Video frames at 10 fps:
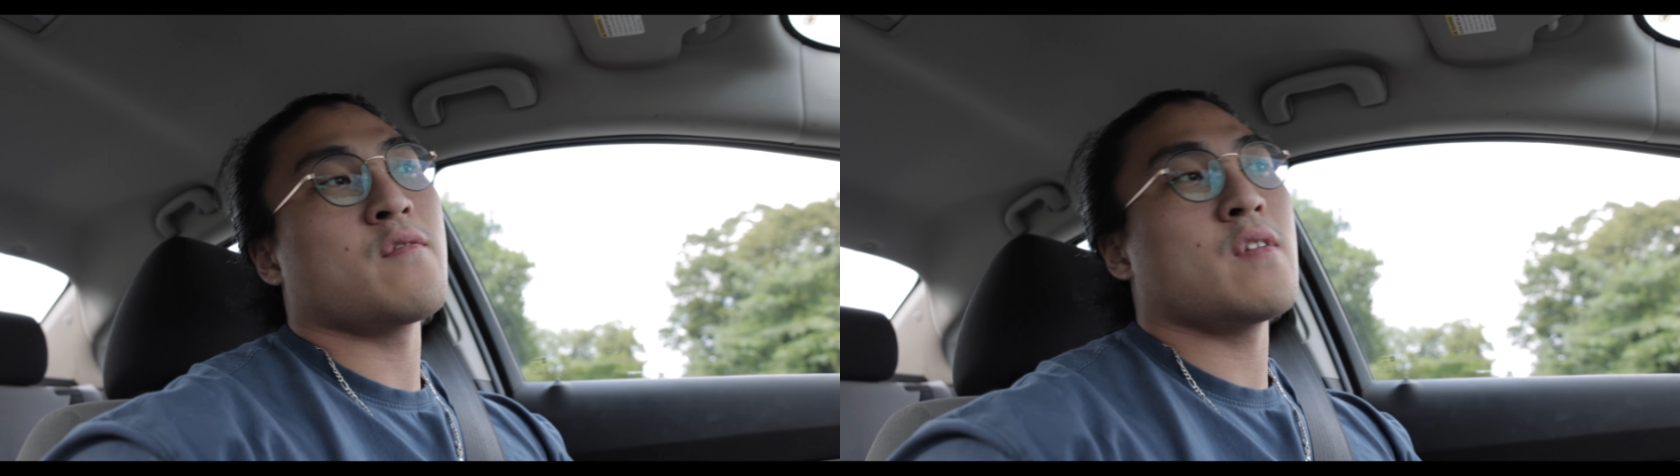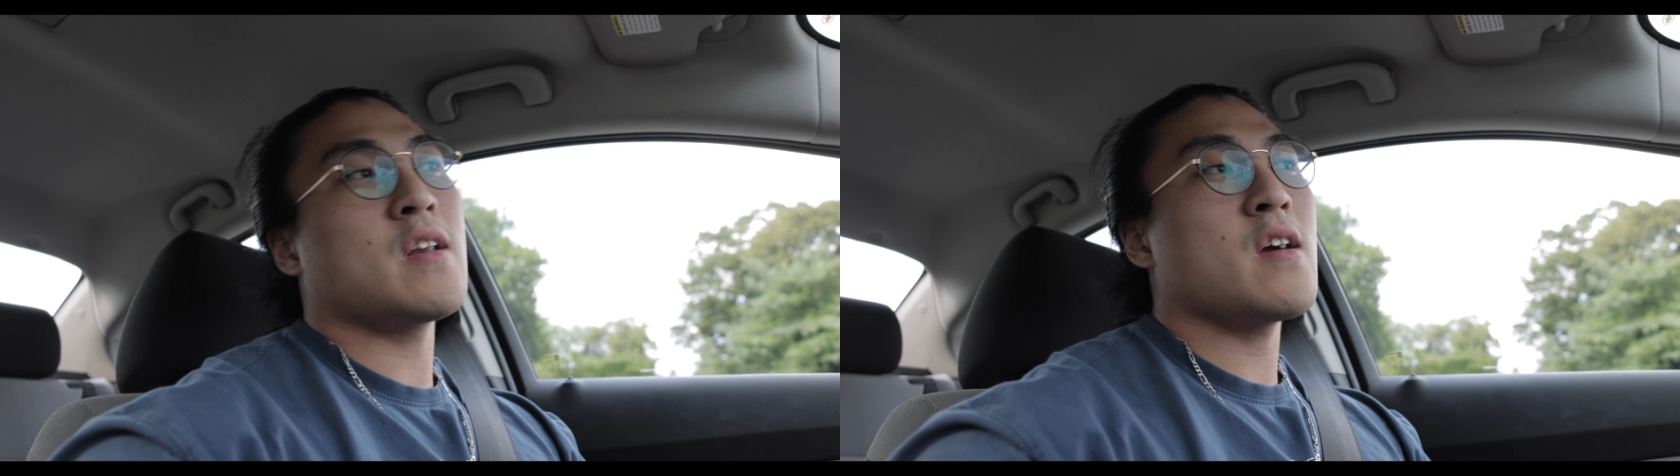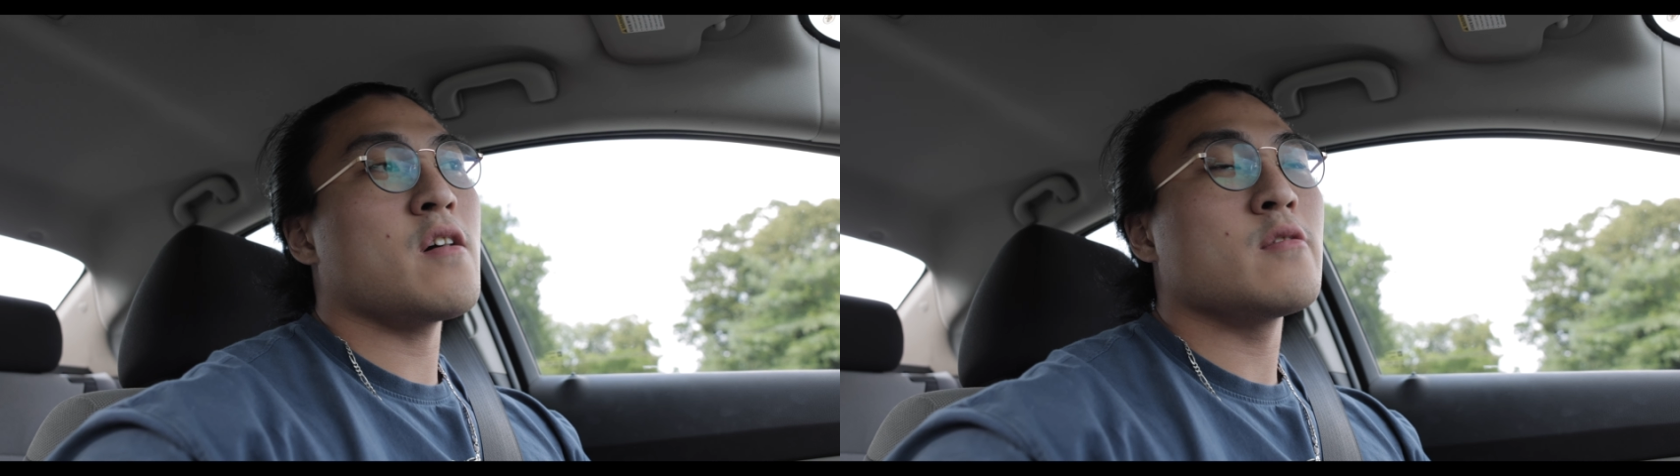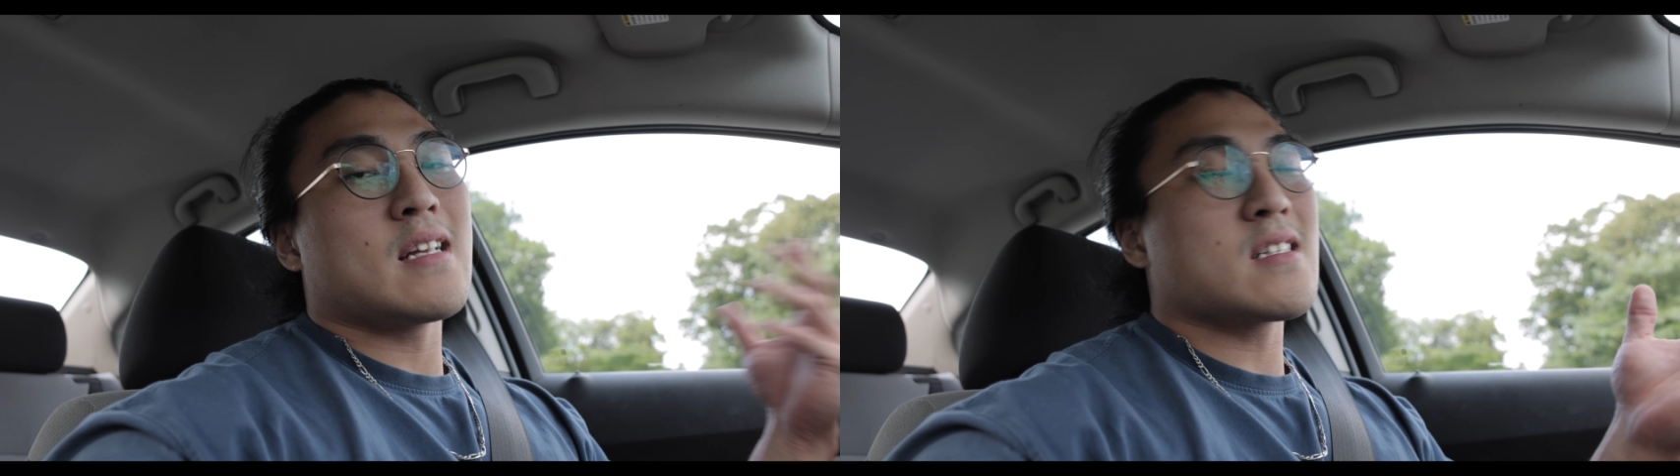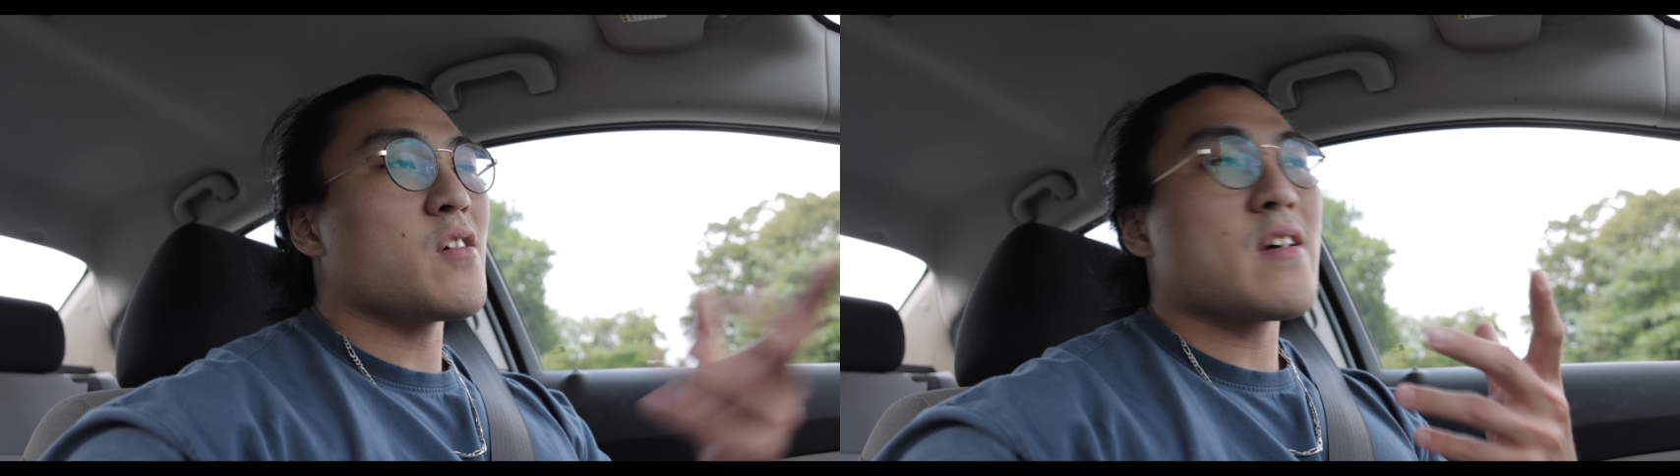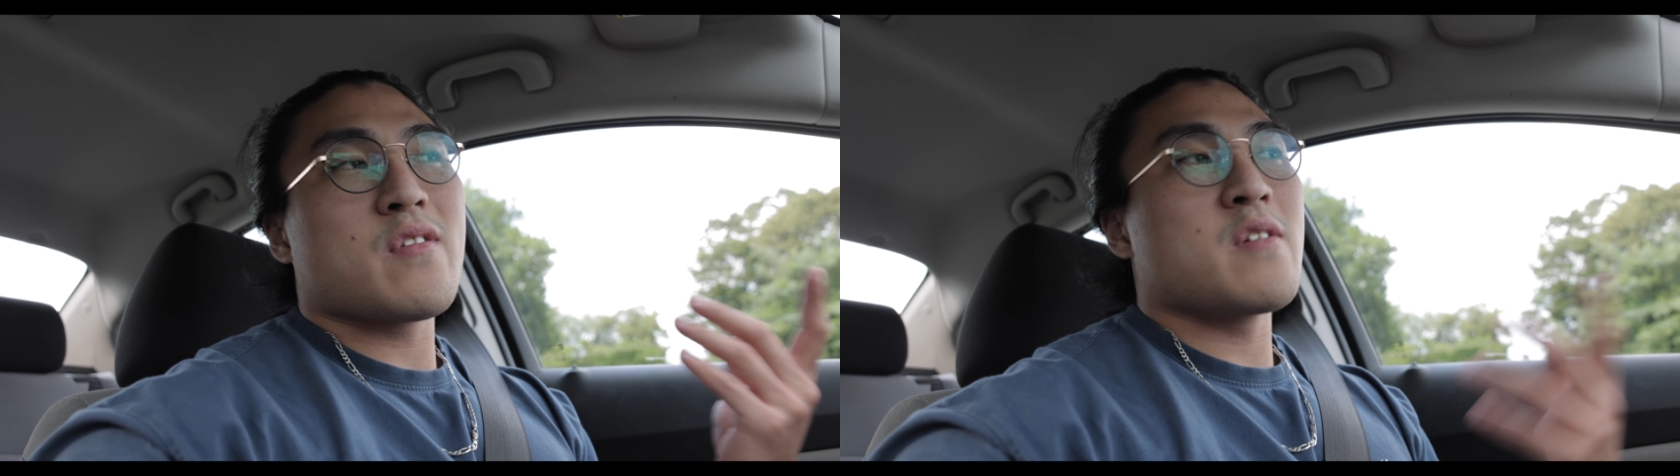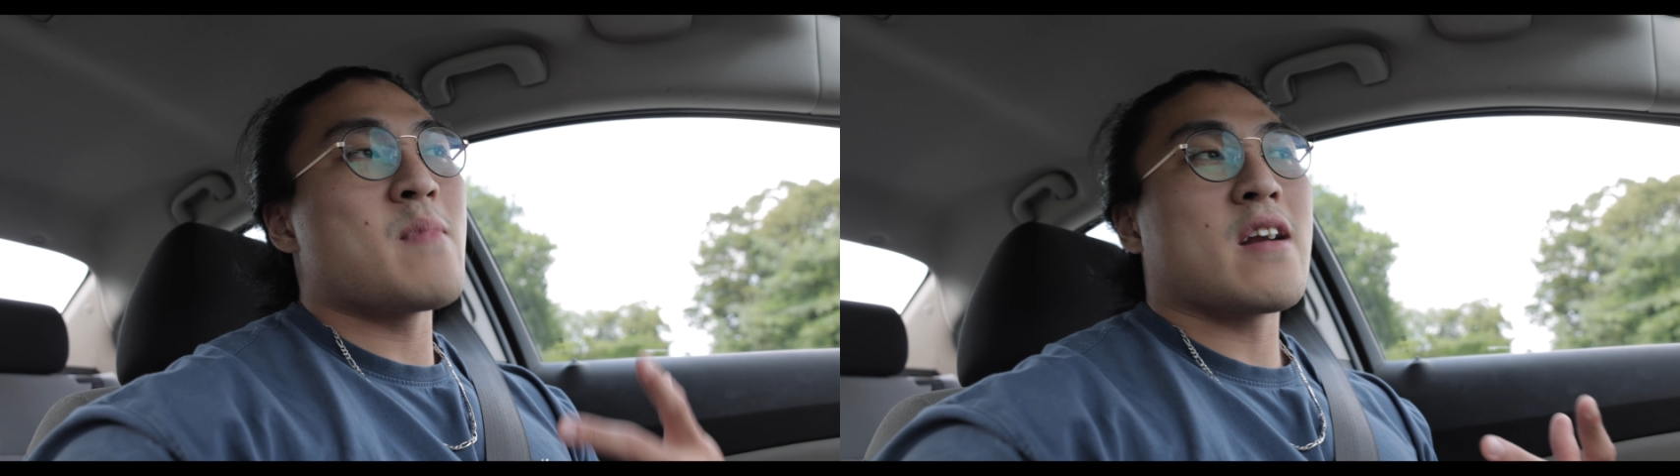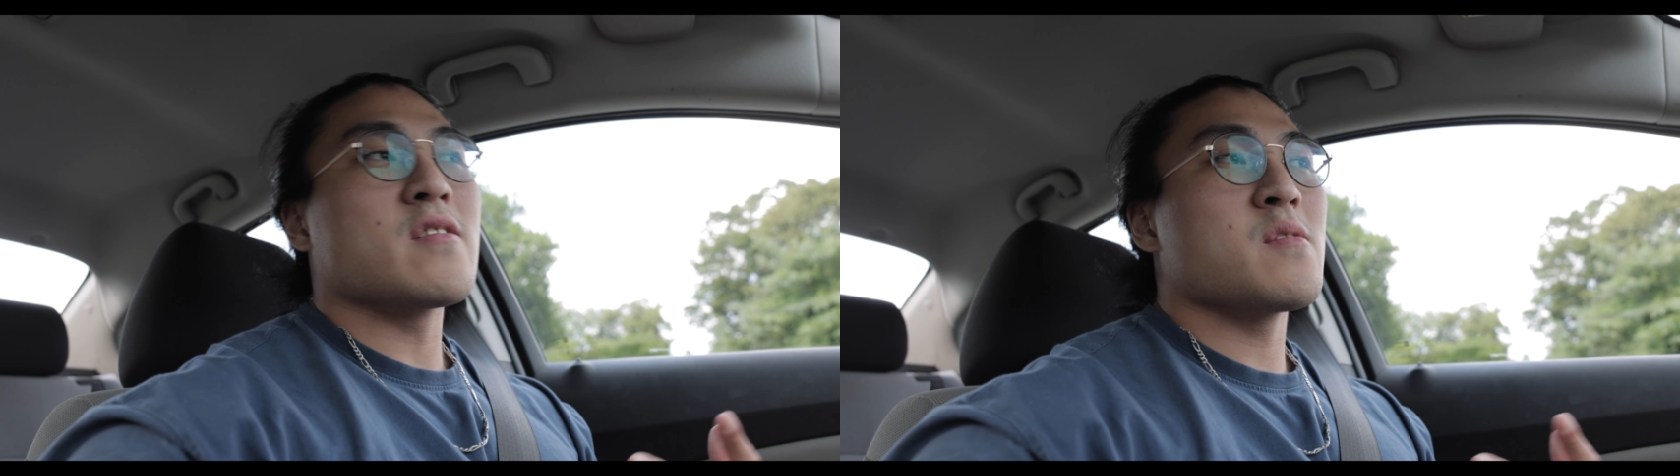a video, that's all that really matters